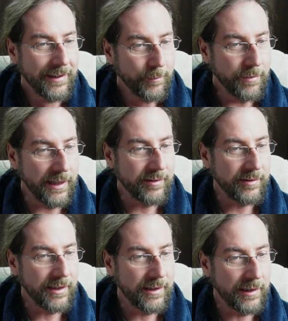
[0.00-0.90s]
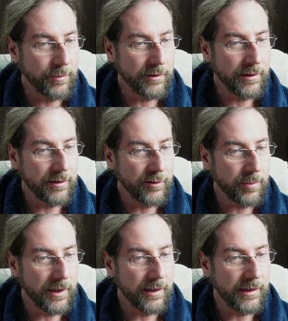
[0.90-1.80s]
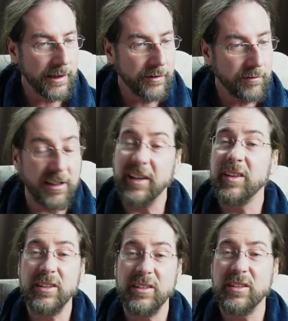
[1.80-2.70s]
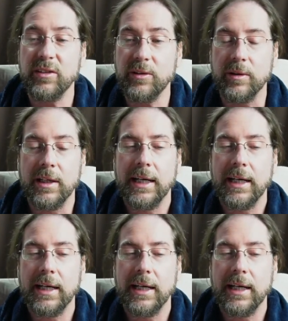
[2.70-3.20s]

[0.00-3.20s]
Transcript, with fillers: By Seat el-Born looks better than ID3. I think so too.